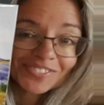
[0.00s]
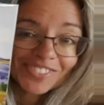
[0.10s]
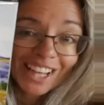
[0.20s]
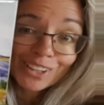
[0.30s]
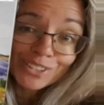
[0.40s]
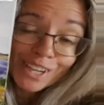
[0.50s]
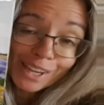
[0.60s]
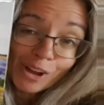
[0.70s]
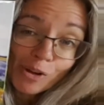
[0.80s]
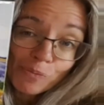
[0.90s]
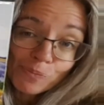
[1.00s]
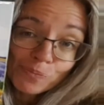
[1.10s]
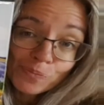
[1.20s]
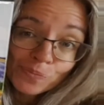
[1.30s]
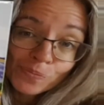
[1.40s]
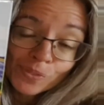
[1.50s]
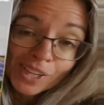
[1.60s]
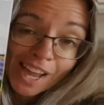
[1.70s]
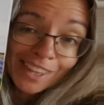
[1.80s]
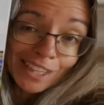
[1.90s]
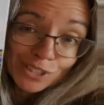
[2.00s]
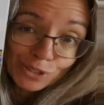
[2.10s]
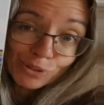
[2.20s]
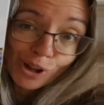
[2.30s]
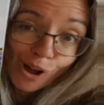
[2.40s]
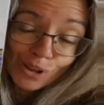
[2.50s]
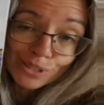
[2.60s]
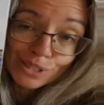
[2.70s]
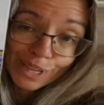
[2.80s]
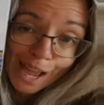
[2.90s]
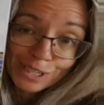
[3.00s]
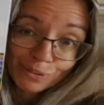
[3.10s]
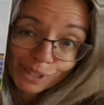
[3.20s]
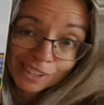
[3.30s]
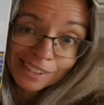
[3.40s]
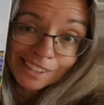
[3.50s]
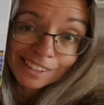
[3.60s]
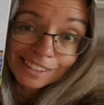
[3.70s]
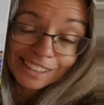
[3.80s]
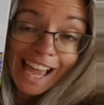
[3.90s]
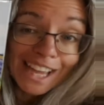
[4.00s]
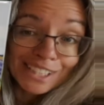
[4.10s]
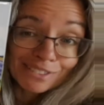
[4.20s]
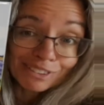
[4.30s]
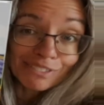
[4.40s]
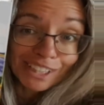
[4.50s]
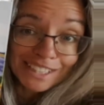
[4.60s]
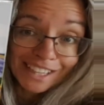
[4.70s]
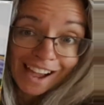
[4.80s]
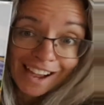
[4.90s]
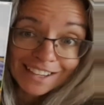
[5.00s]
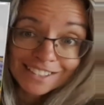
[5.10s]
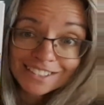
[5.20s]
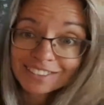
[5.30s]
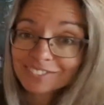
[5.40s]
That looks like home. And they do call Saskatchewan the land of living skies.